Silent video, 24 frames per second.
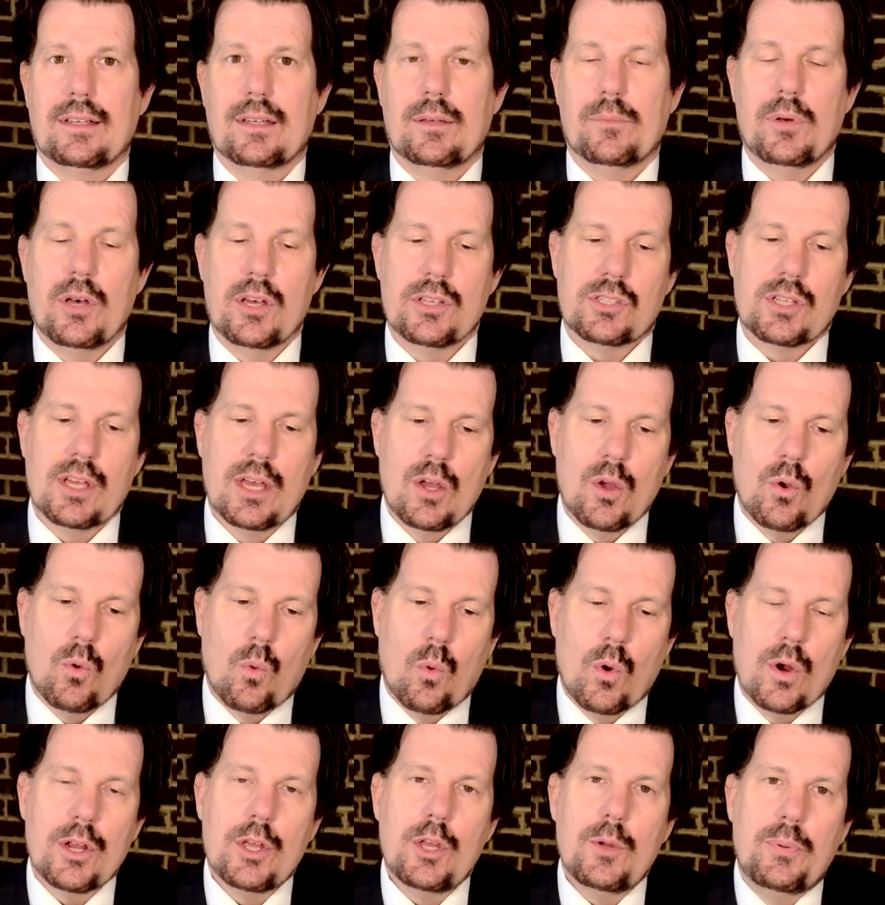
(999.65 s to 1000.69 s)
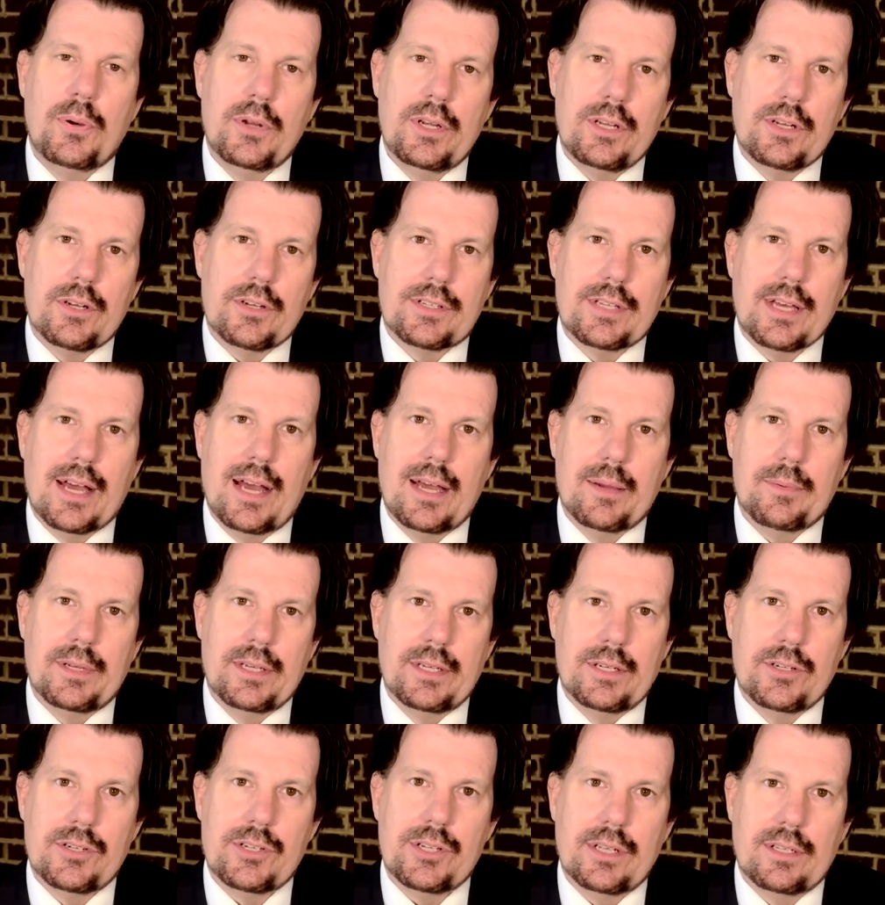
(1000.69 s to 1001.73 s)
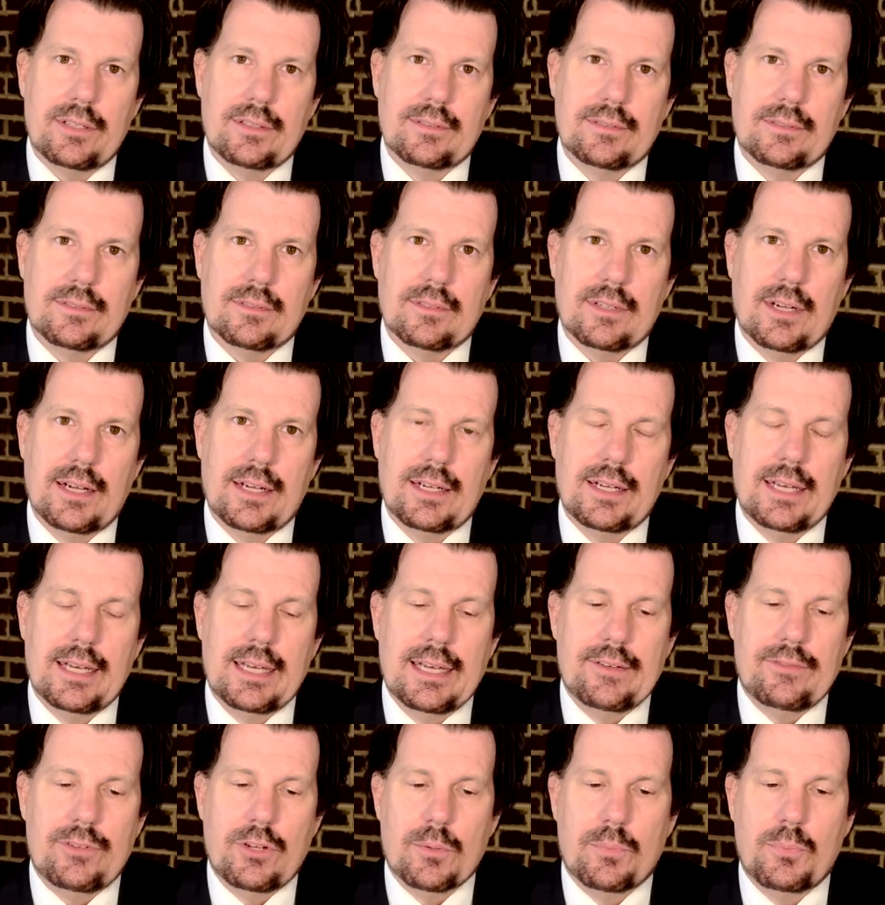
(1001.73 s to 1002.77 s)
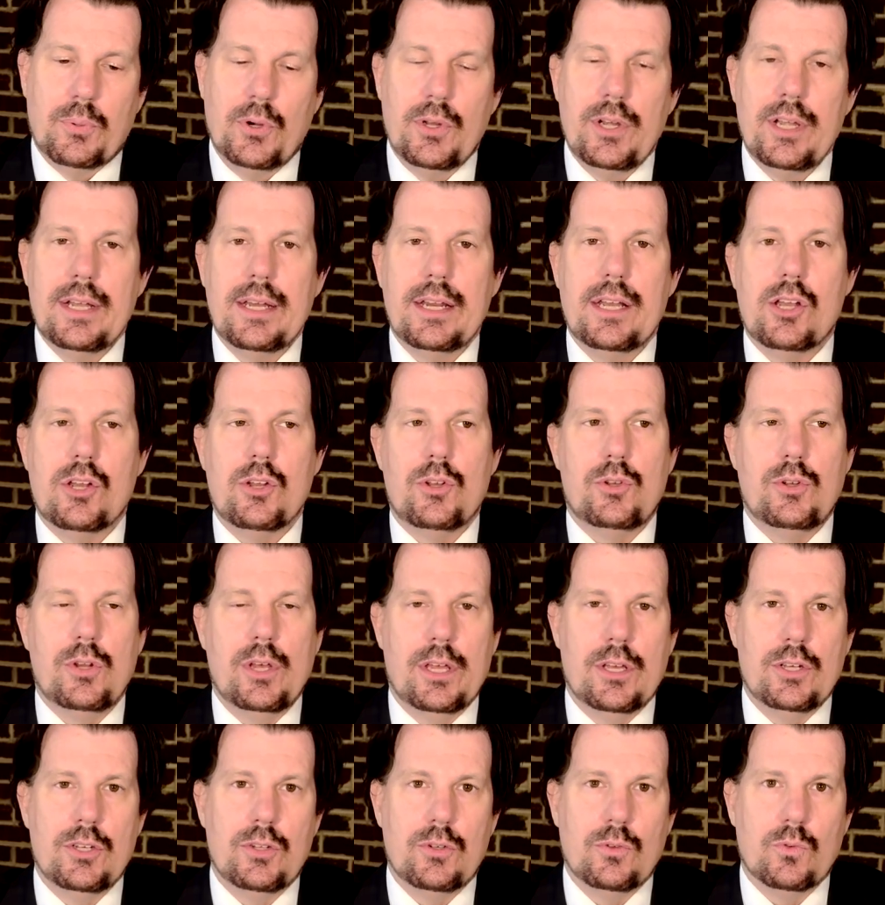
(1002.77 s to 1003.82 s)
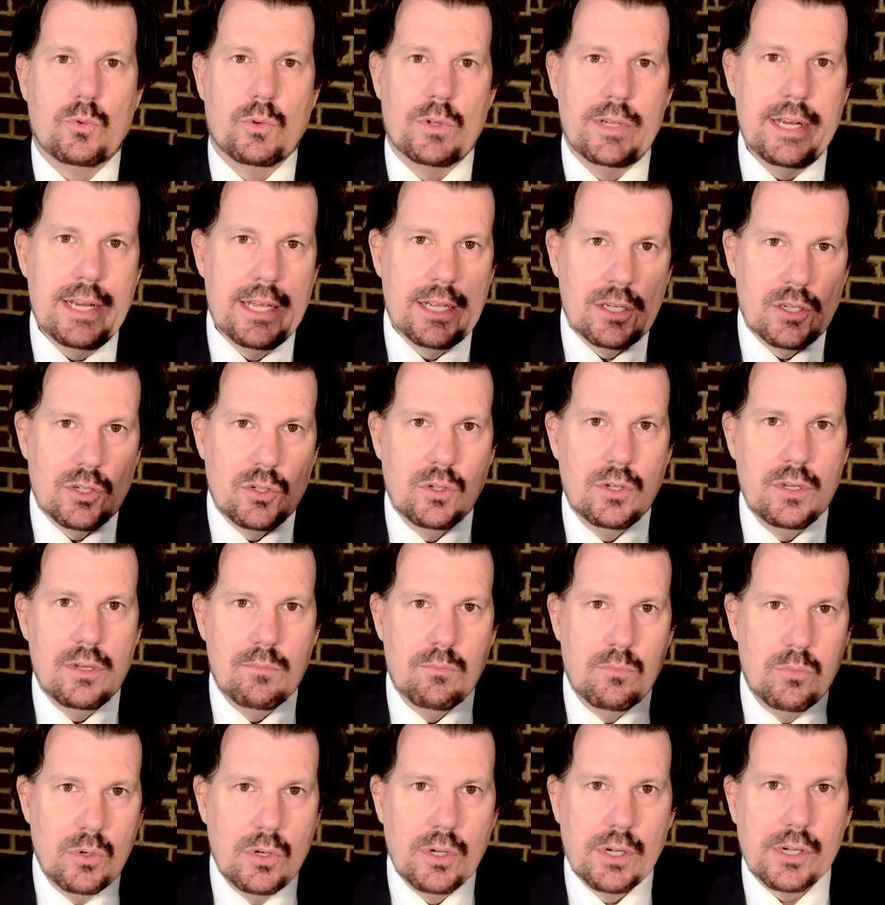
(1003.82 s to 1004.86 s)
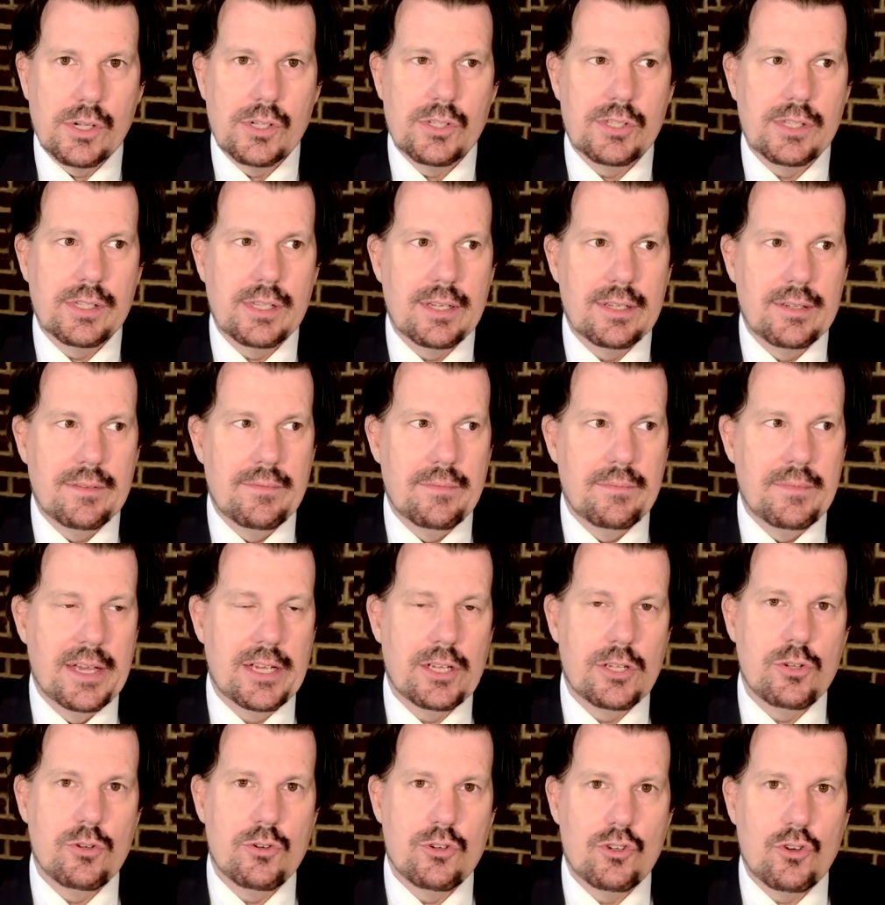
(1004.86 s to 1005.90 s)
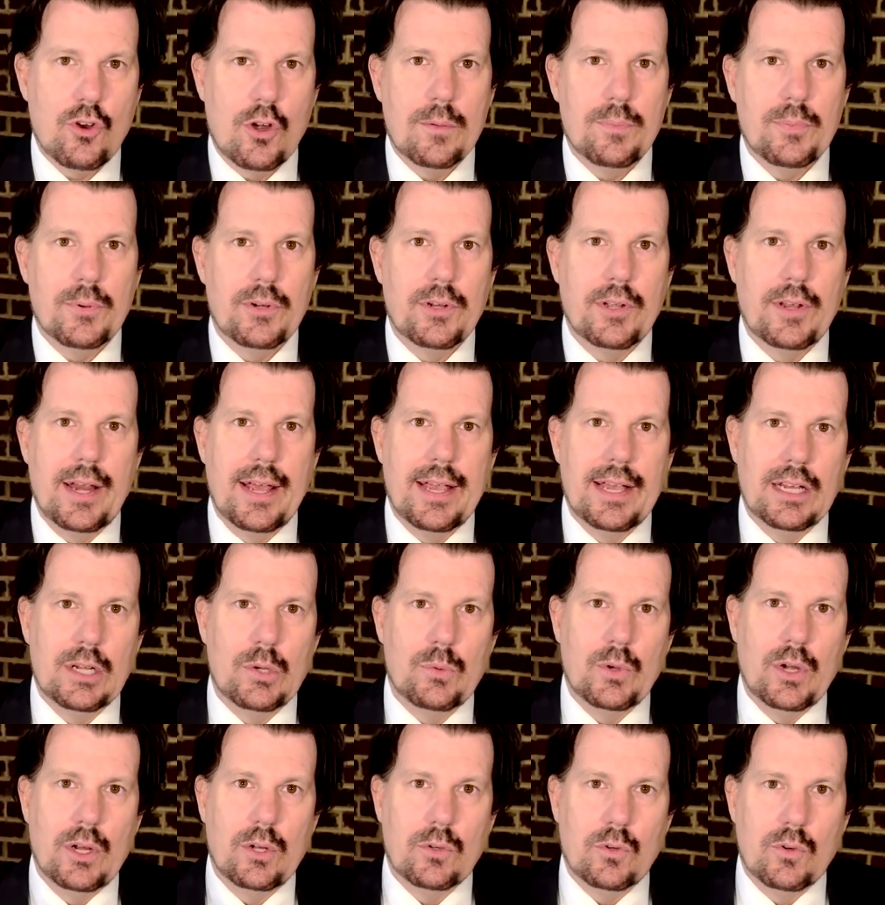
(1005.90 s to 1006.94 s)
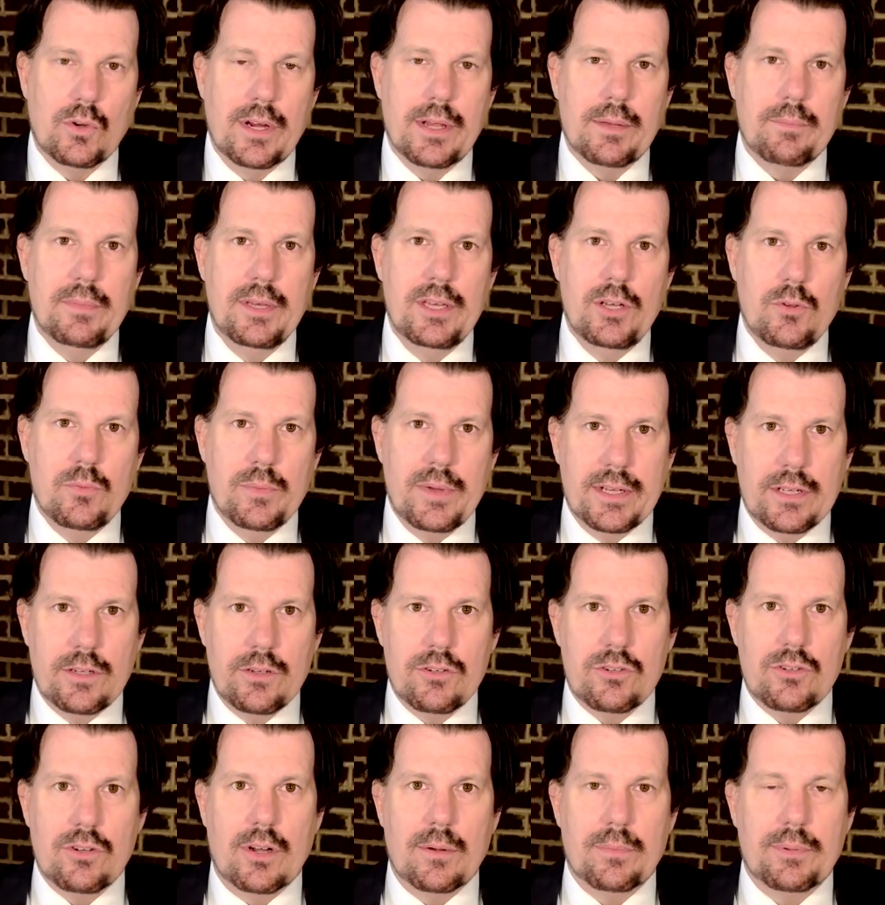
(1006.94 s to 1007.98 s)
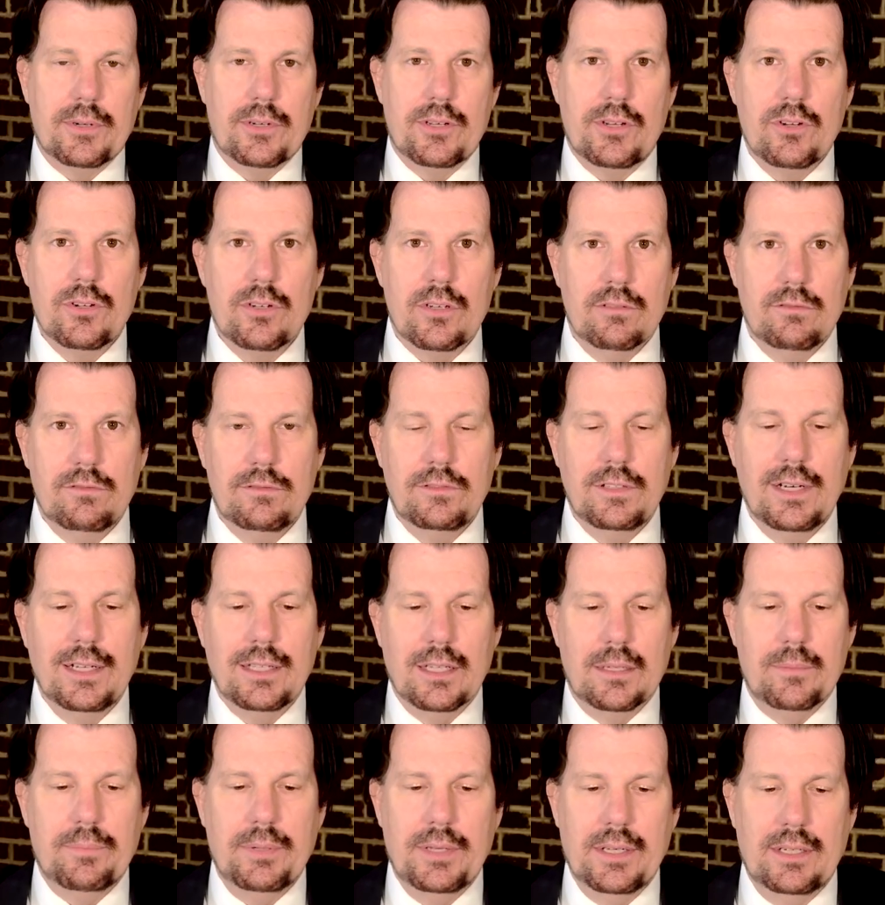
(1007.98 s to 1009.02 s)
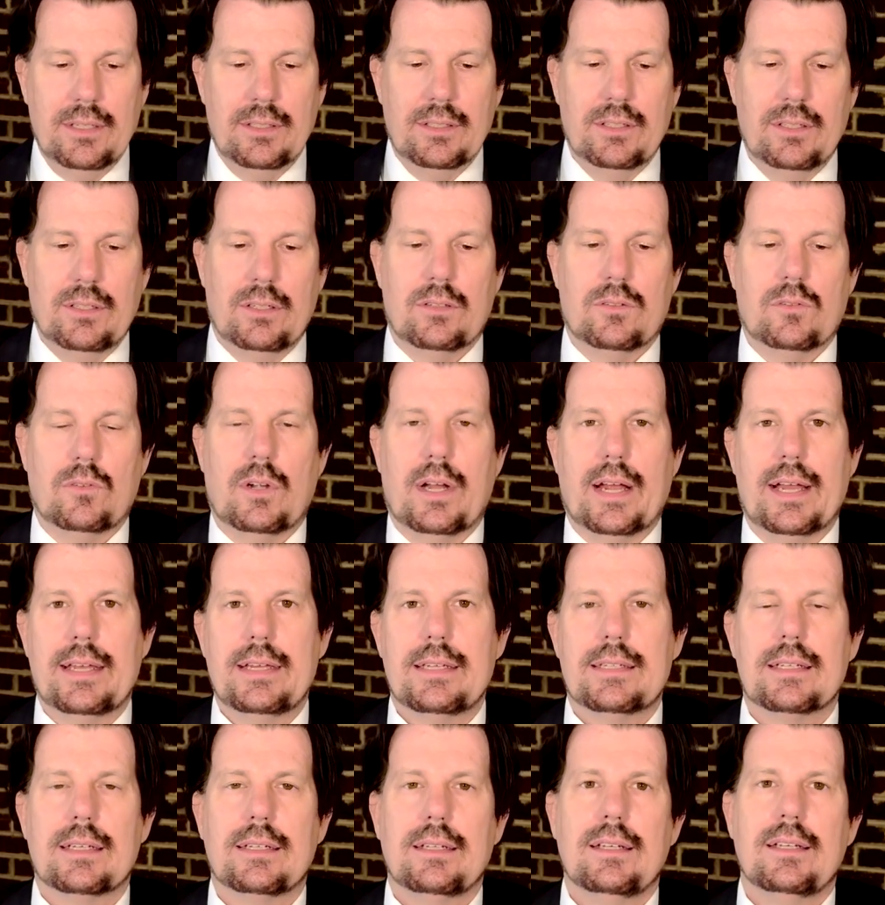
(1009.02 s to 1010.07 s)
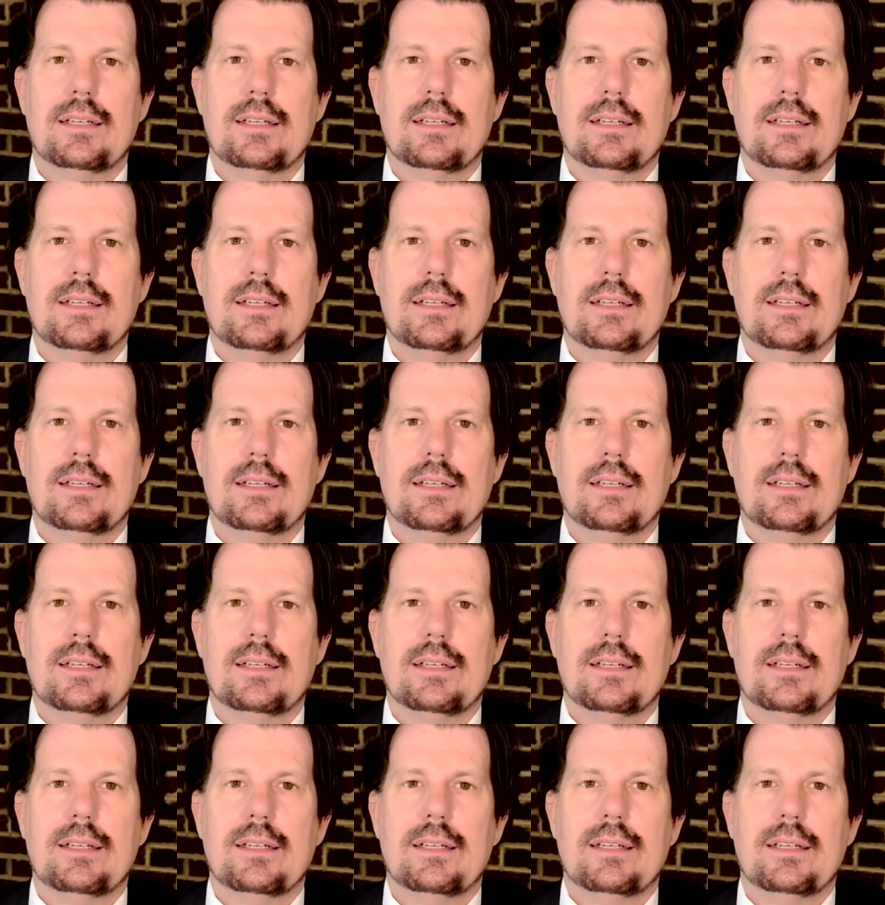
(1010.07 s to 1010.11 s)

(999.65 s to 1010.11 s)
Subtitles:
Because where are you putting your time and energy, right? If you're putting into reading good books that make you sharper and hanging around great men who make you sharper, you're developing, right?